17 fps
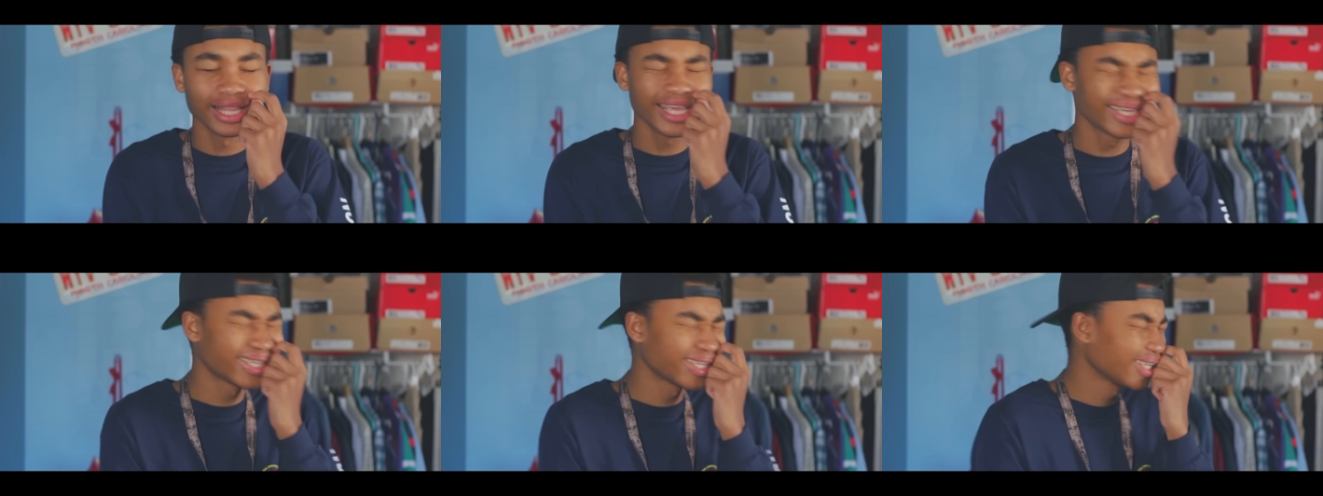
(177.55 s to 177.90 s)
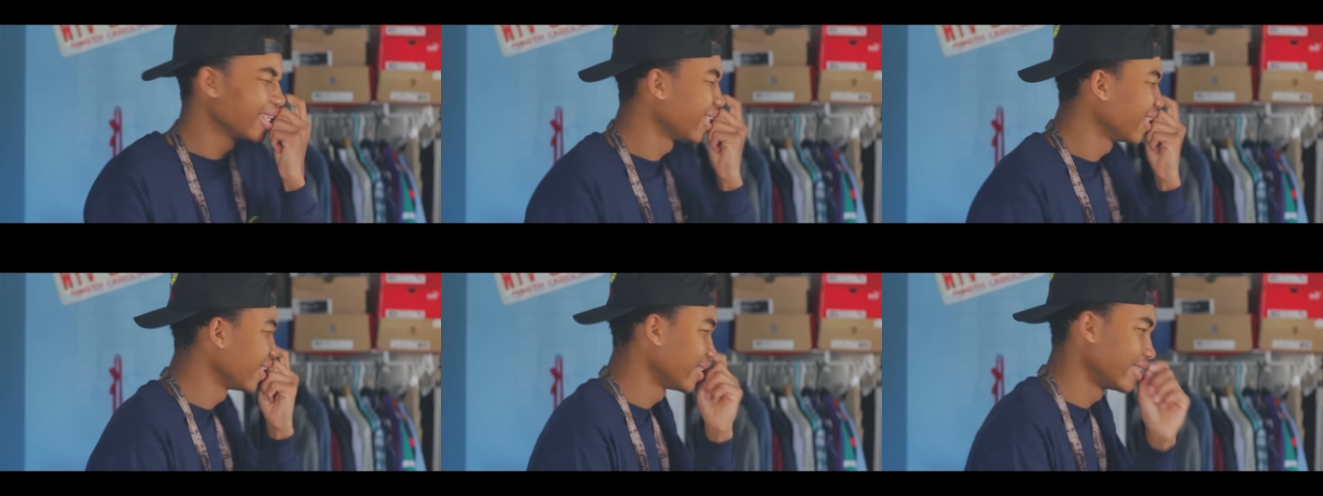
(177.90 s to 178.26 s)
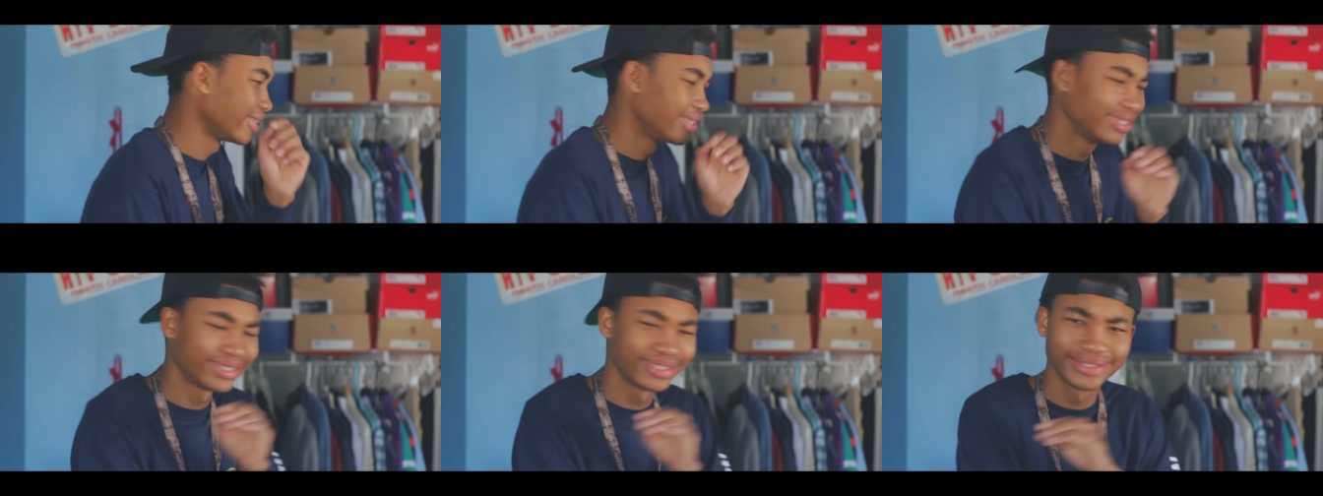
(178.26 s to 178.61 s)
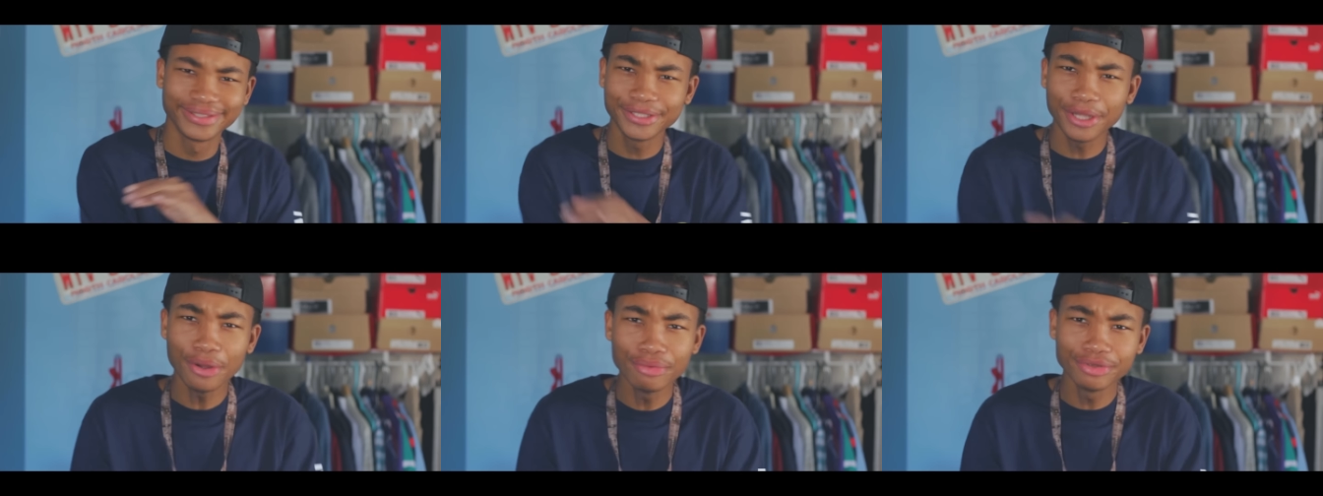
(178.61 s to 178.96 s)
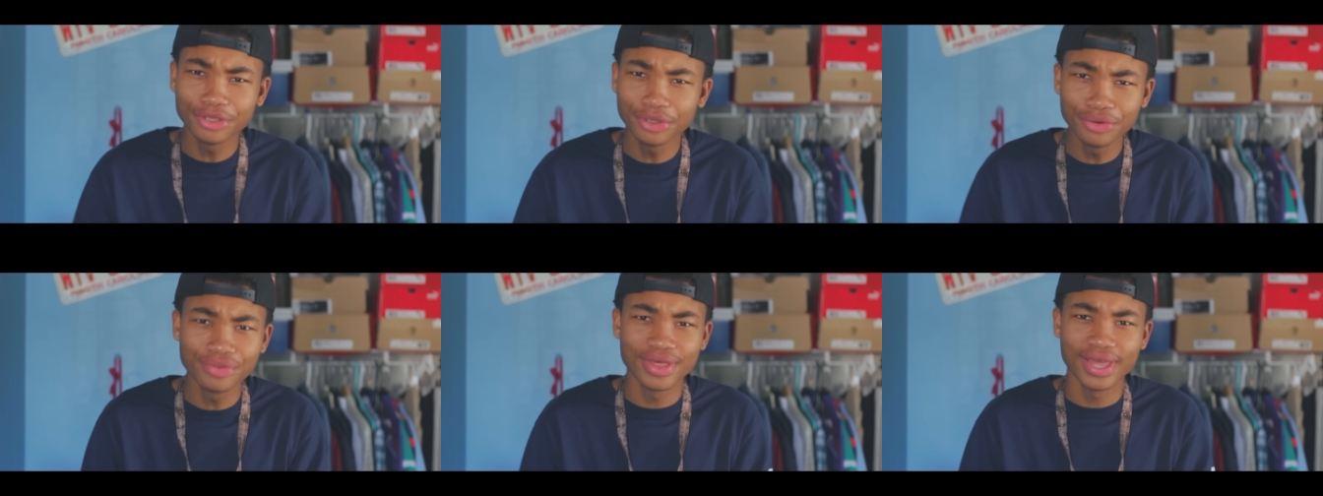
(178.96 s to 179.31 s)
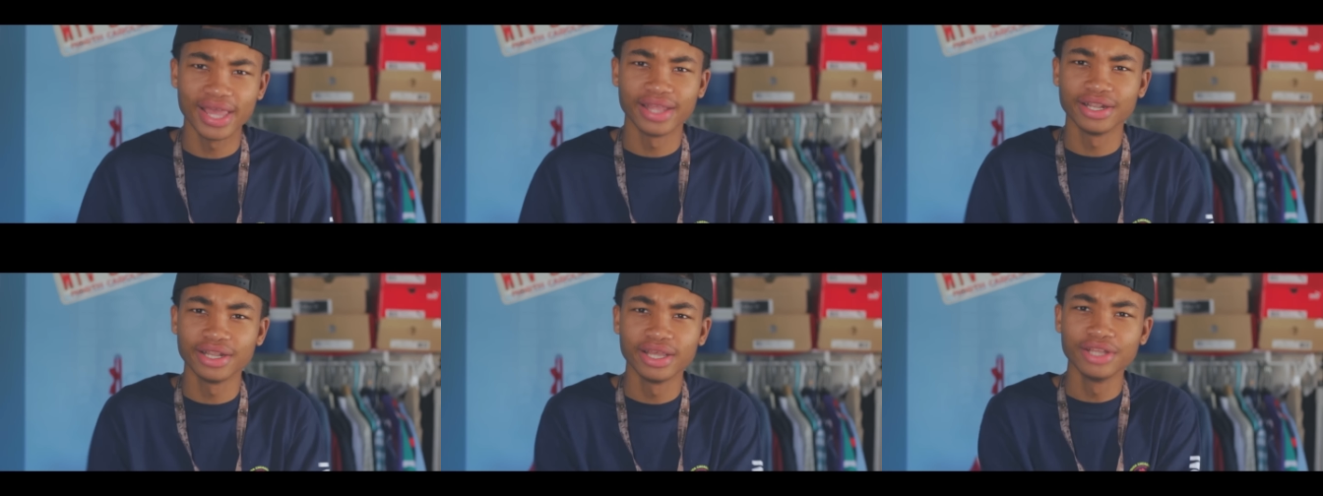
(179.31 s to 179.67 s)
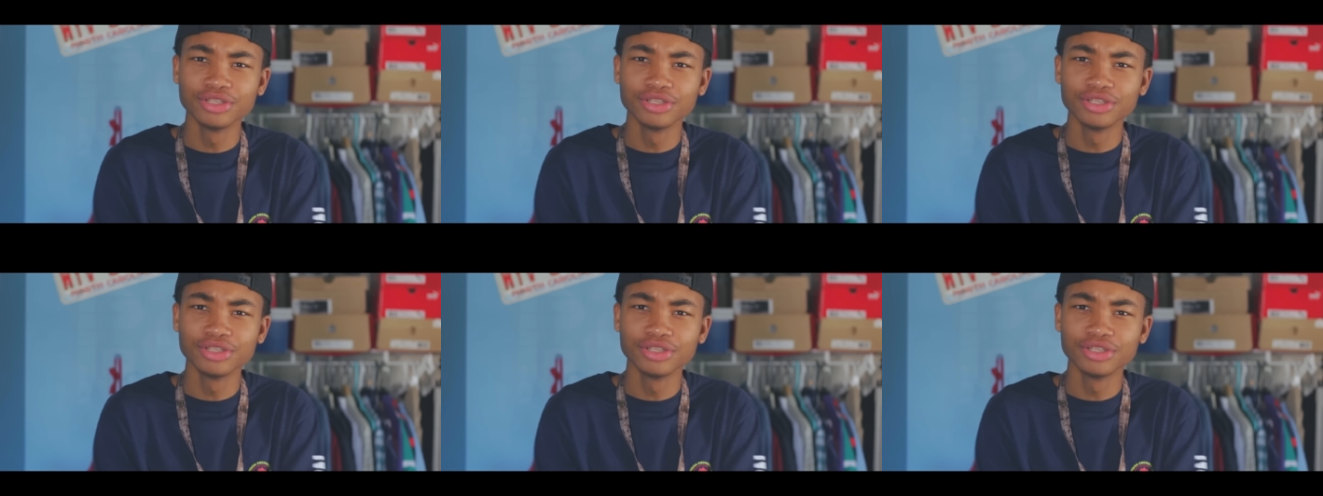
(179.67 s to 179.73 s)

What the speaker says: Like, don't do that.